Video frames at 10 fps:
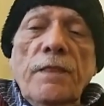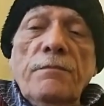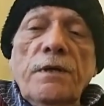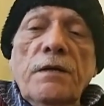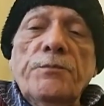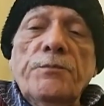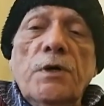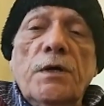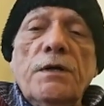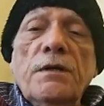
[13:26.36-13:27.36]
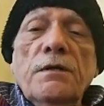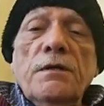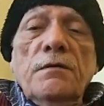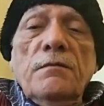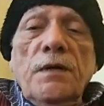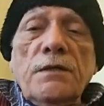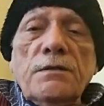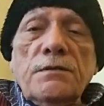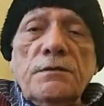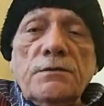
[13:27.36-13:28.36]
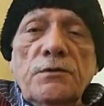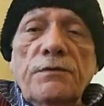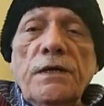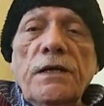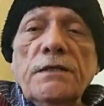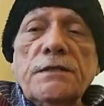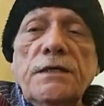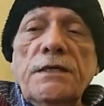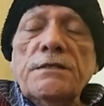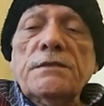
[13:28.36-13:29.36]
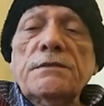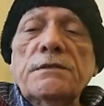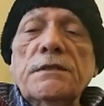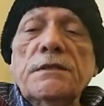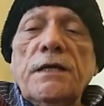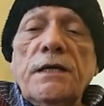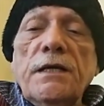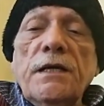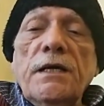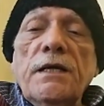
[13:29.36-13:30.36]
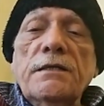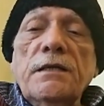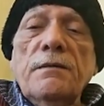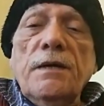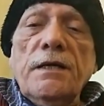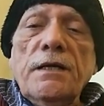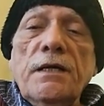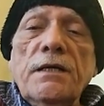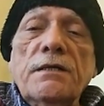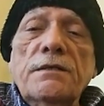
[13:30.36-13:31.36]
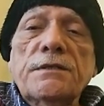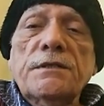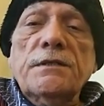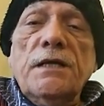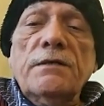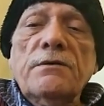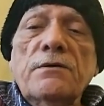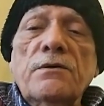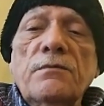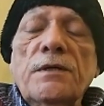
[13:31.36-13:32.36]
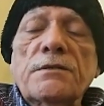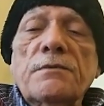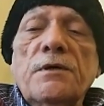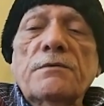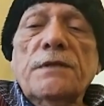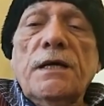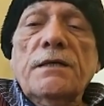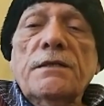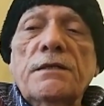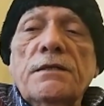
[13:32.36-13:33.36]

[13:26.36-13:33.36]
become poor. But so far as conditions in Canada and America are concerned, I don't know much about that.